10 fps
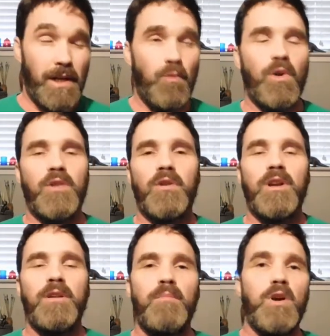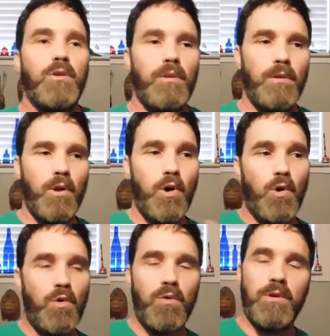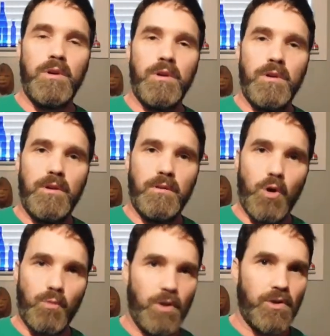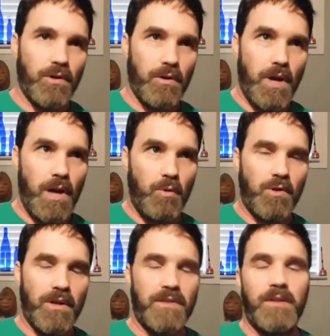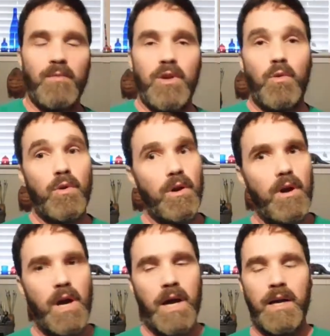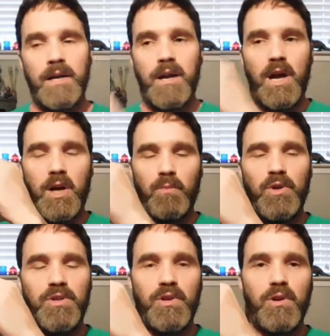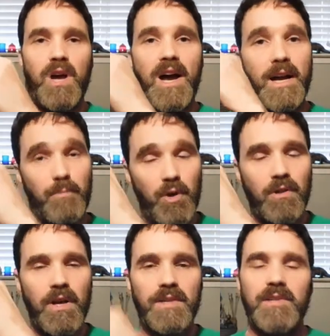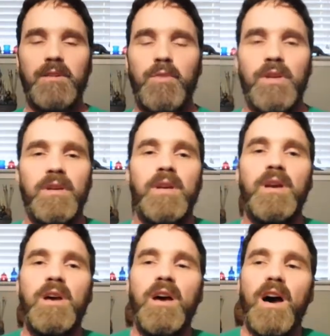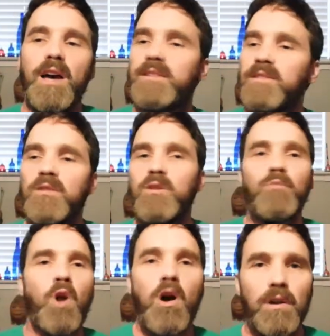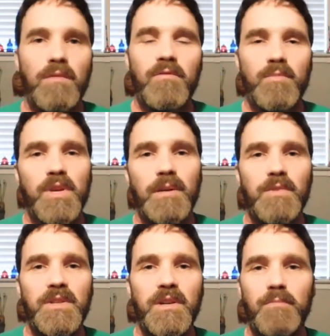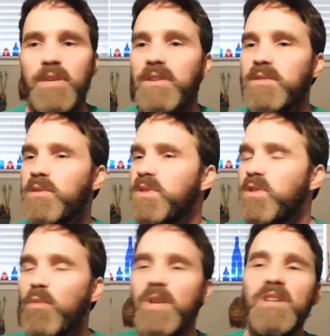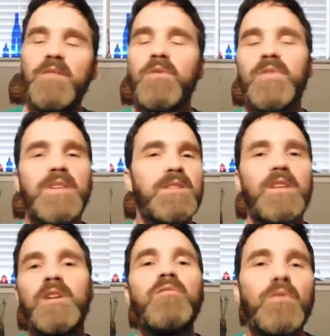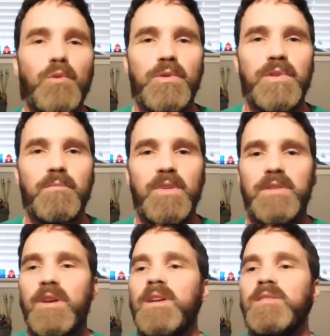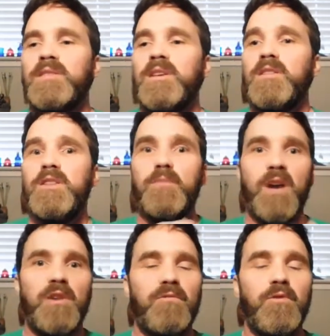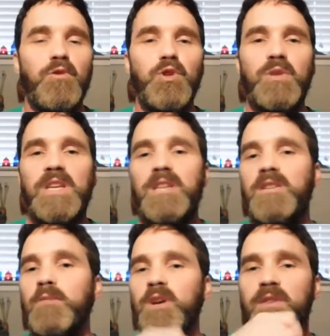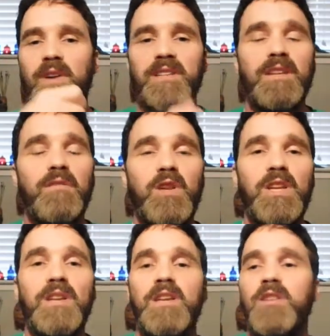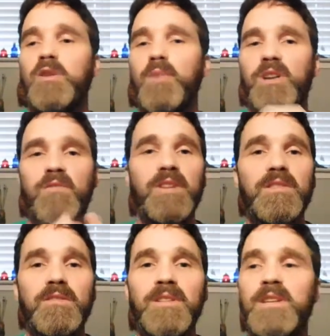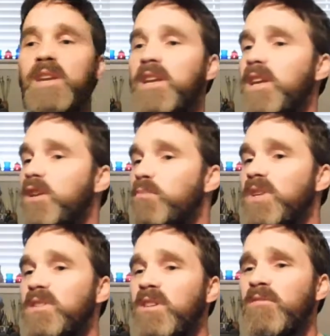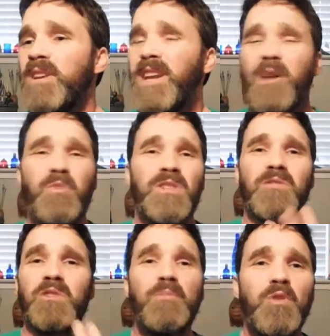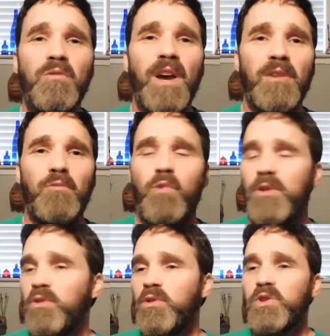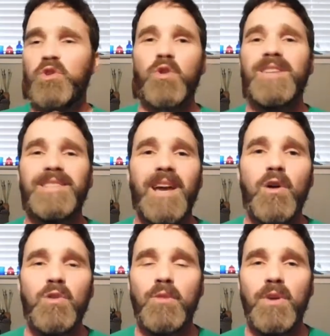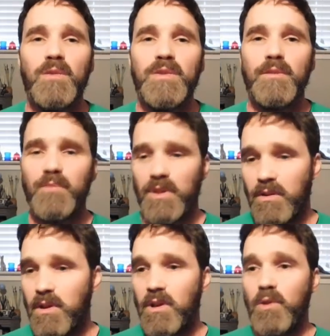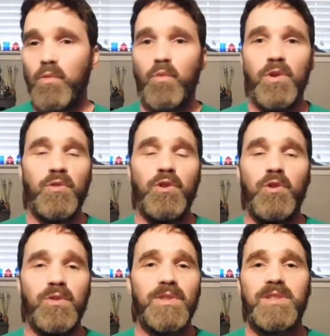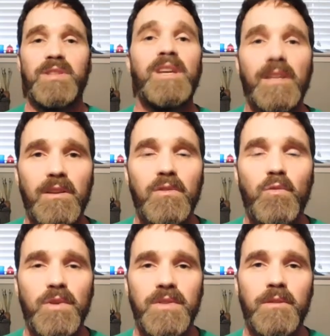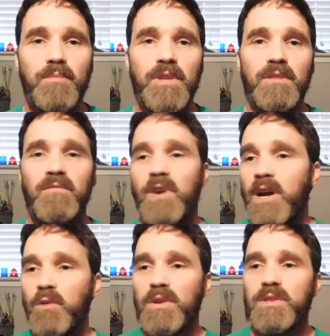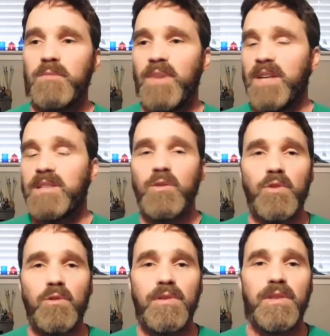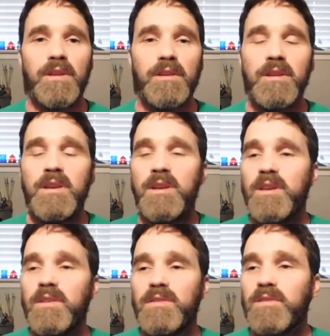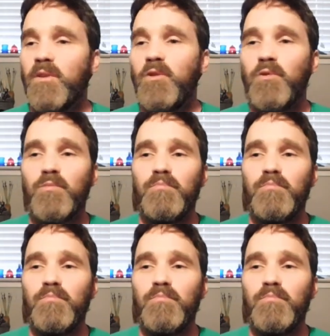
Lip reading: whether I'm low blood sugar, hypoglycemia, or high blood sugar, hyperglycemia, I still am wrong from time to time, because there's so many different things that influence it besides the amount of food you eat, the amount of activity, the amount of insulin. It can be stuff like how much sleep you've had, whether you're stressed out about something, whether you're sick with something, virus, a bacterial thing. So,